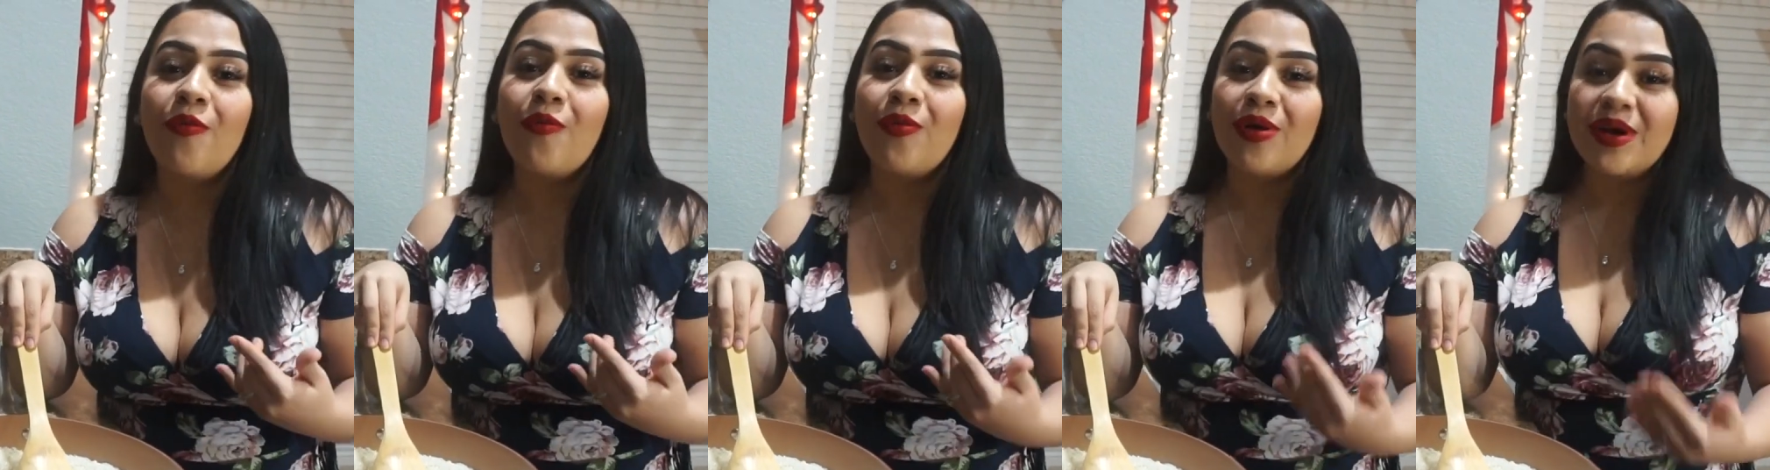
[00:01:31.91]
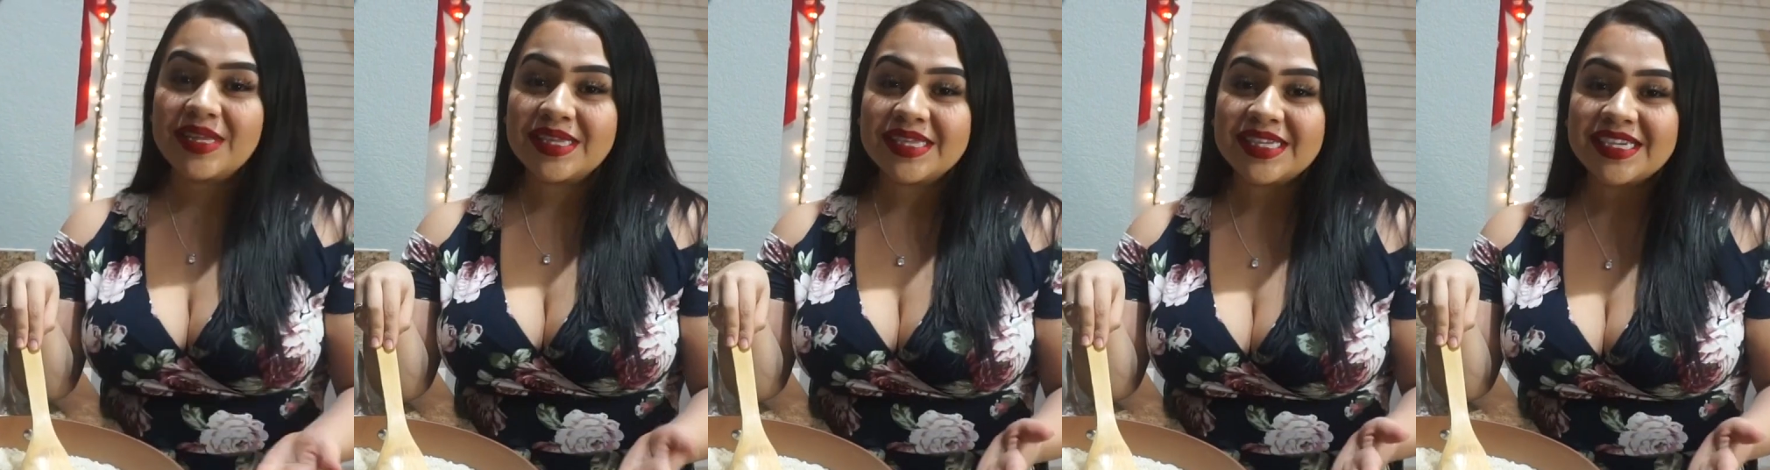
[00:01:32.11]

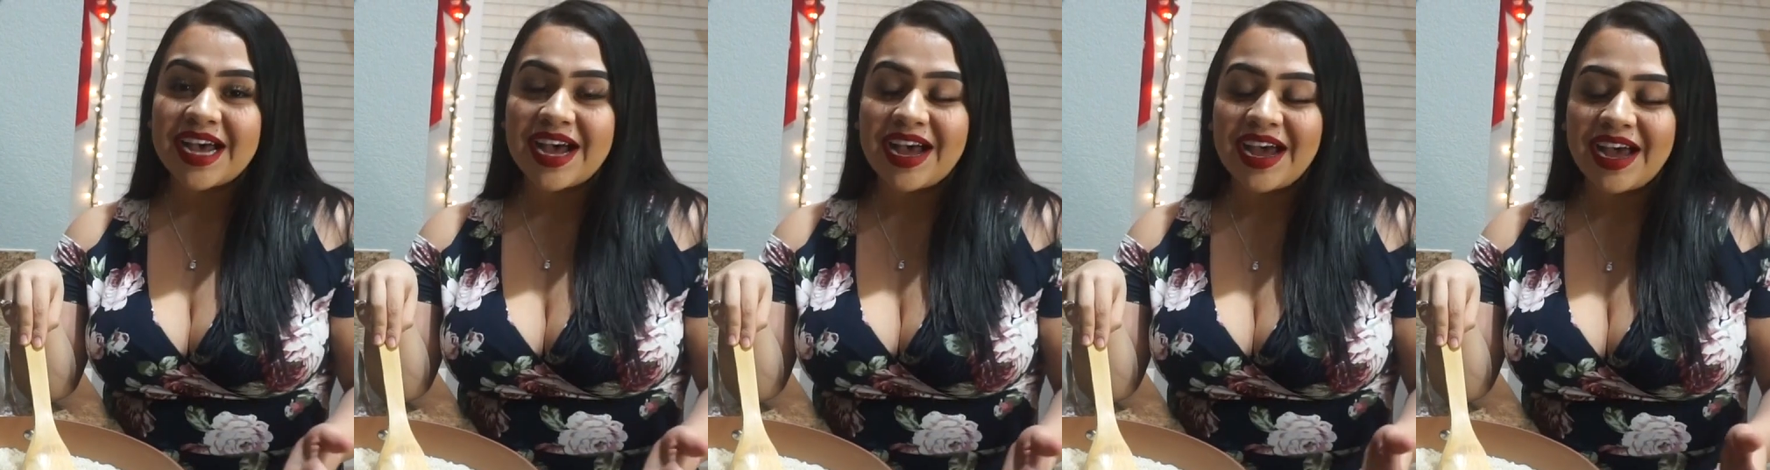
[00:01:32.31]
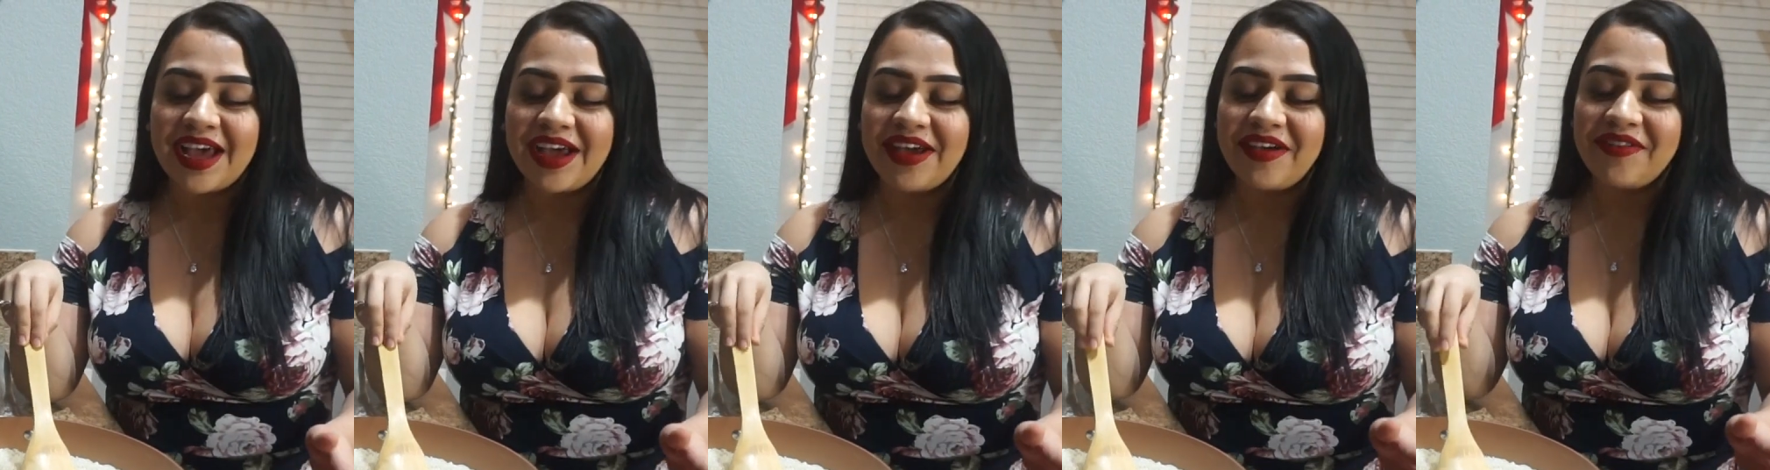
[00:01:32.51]
One
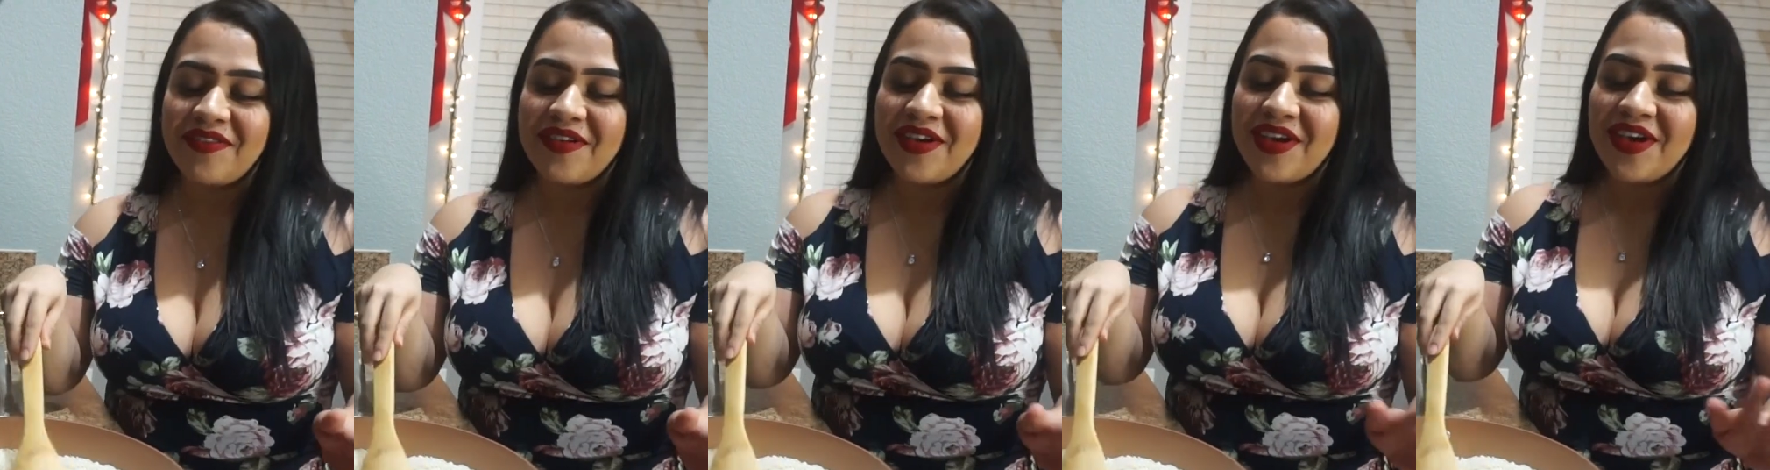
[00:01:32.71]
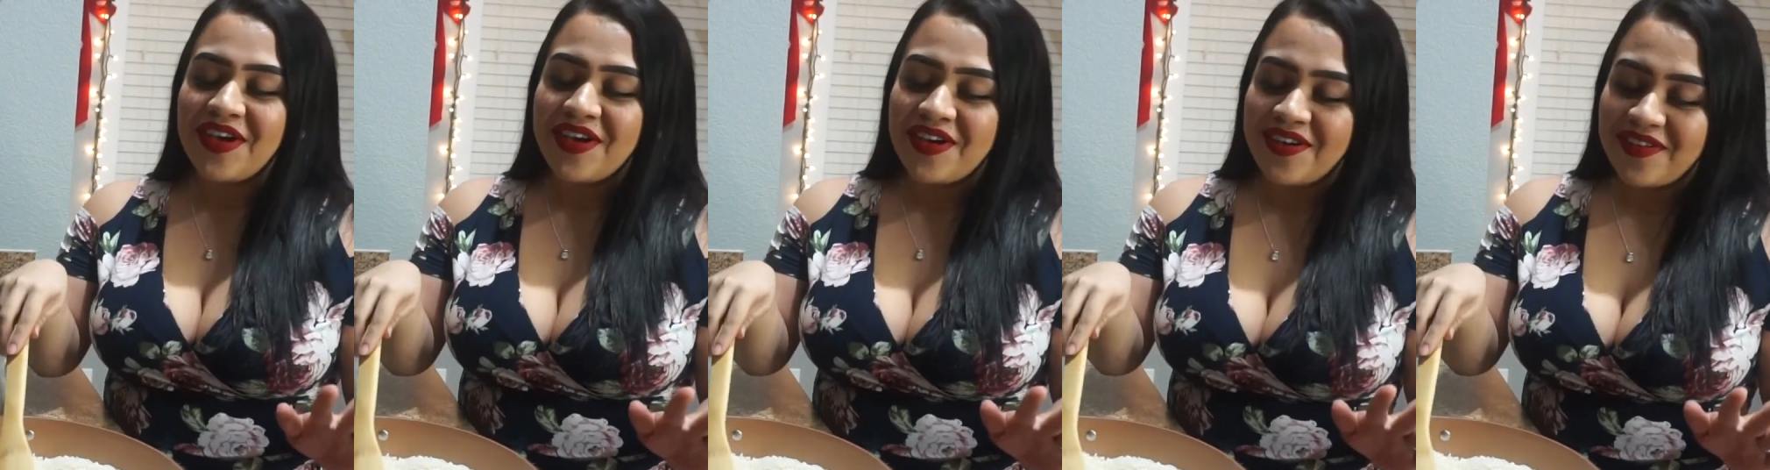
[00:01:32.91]
time,
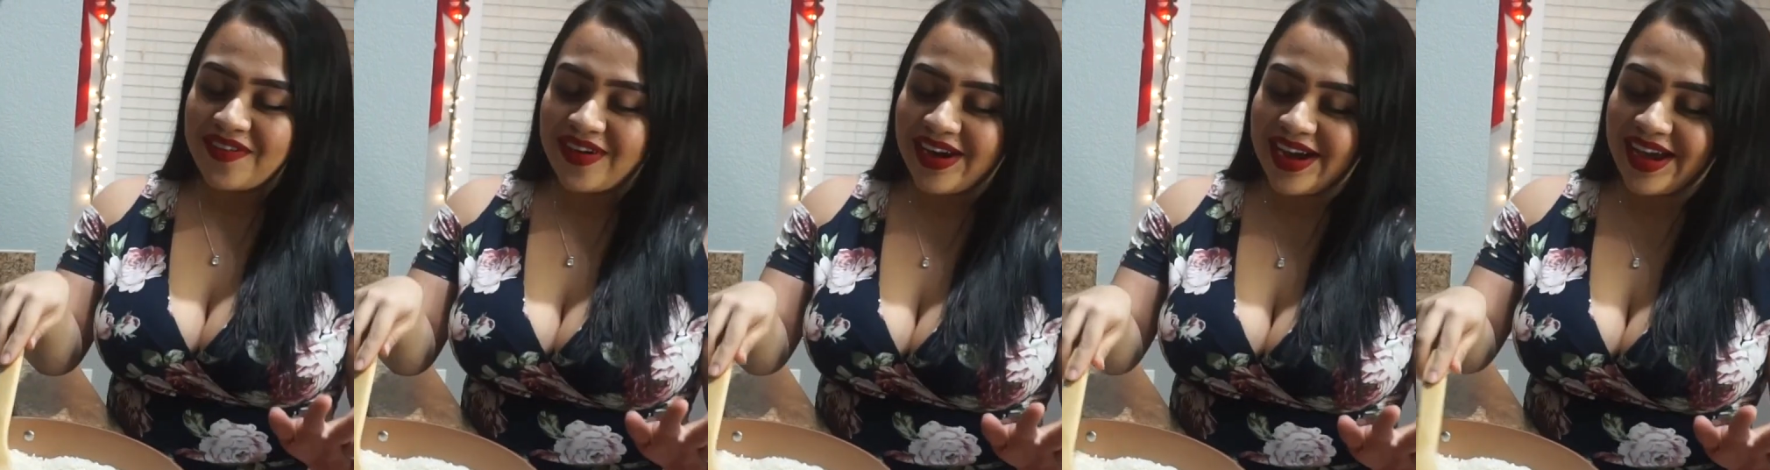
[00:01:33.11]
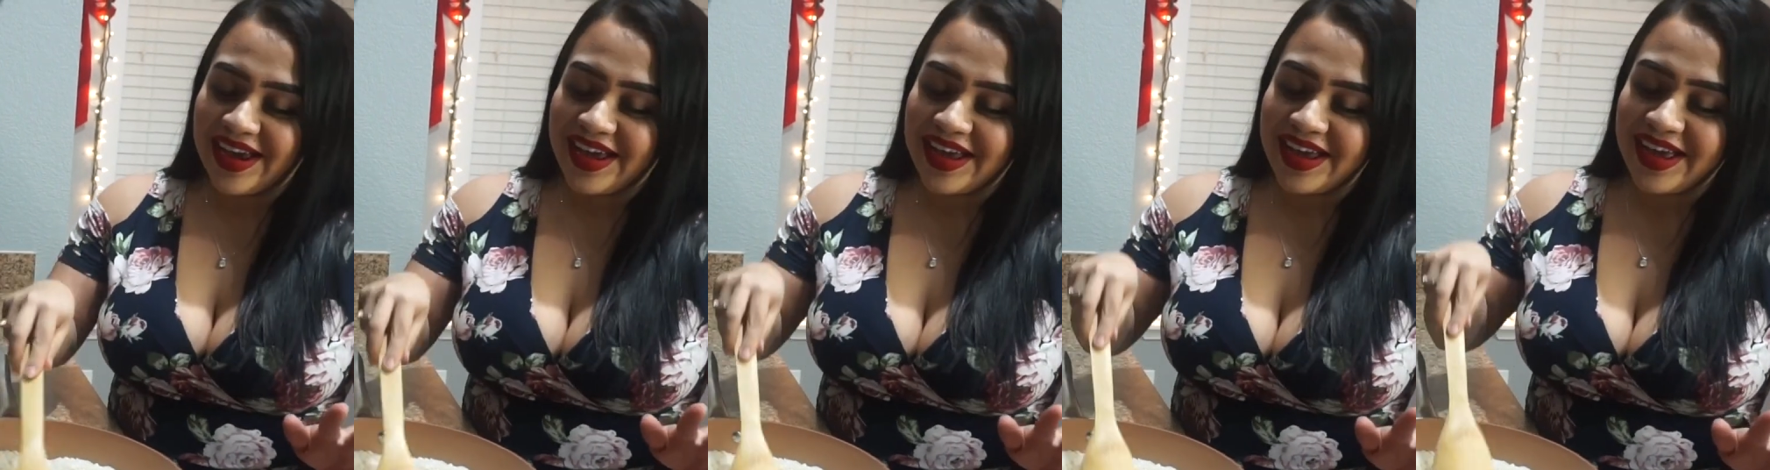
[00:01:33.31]

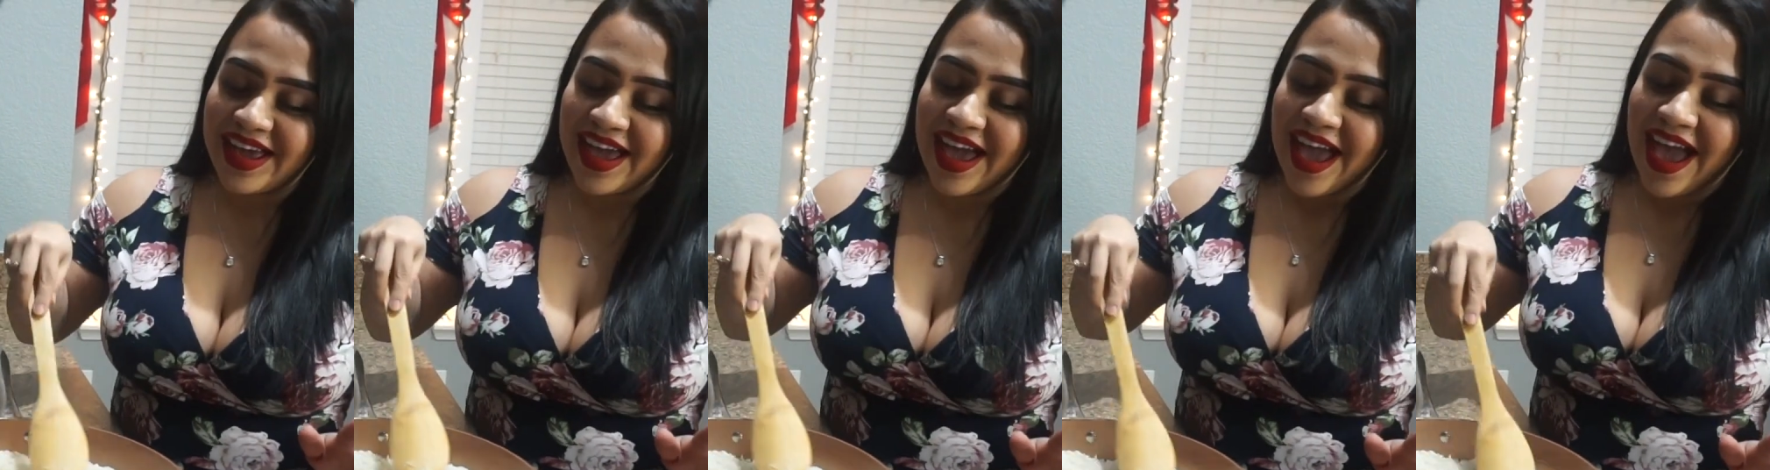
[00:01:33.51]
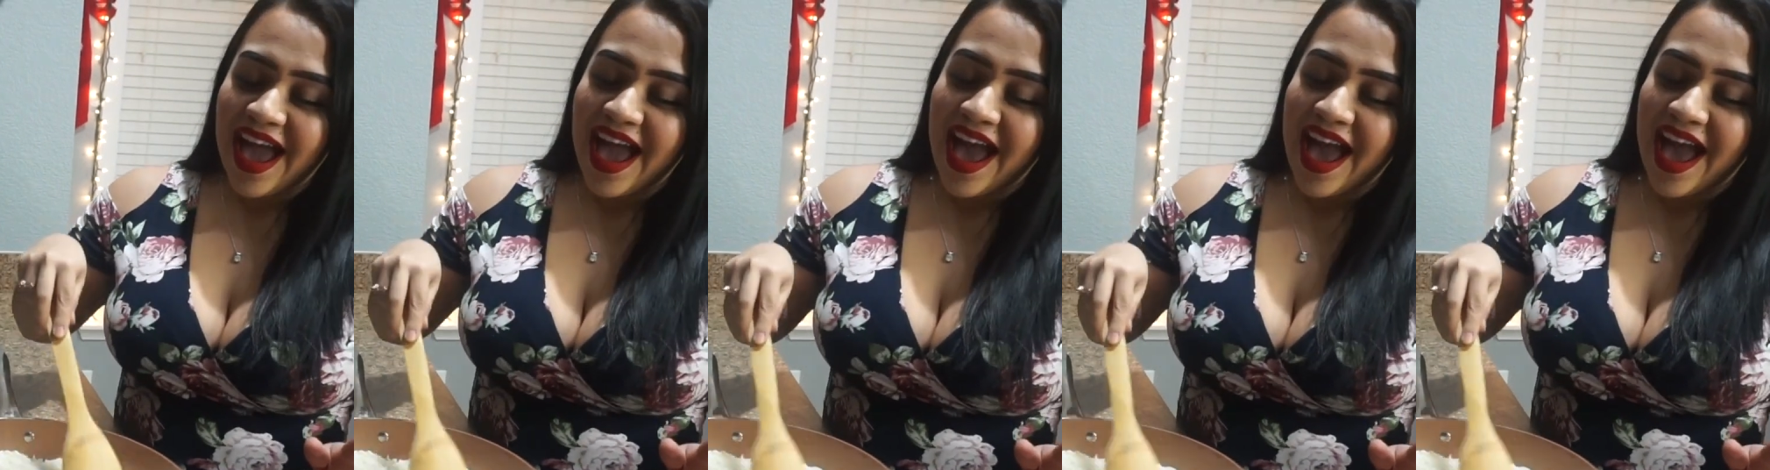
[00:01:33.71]
right,